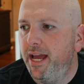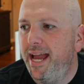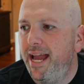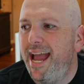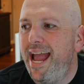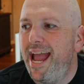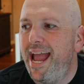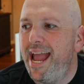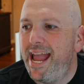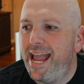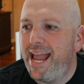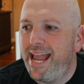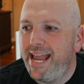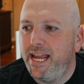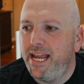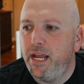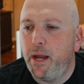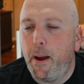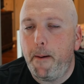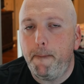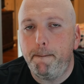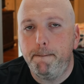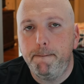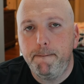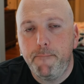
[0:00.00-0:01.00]

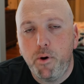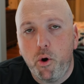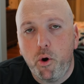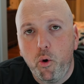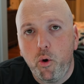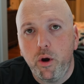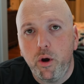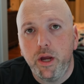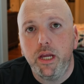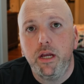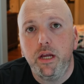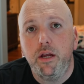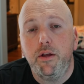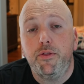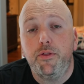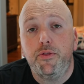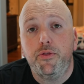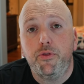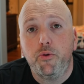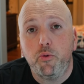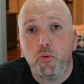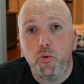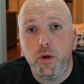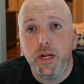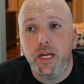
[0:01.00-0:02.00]

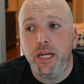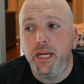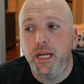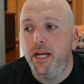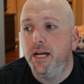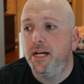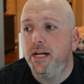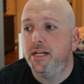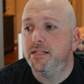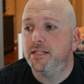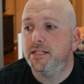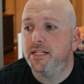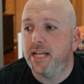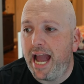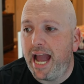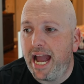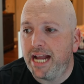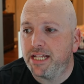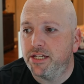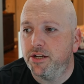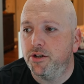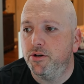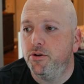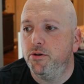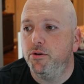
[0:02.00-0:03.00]
8.3
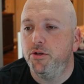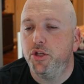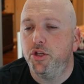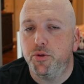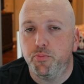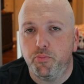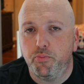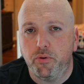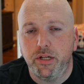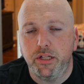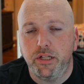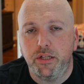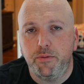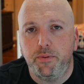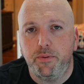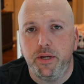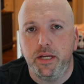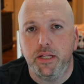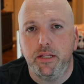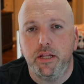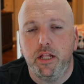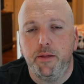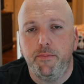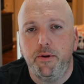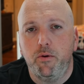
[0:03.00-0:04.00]
tactical sprint speed.
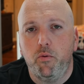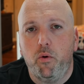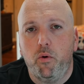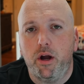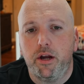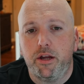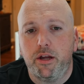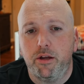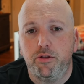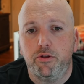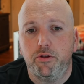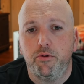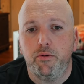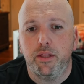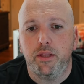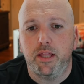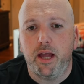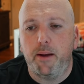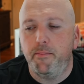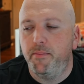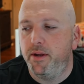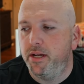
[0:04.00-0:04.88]
Now let me walk you through what that means.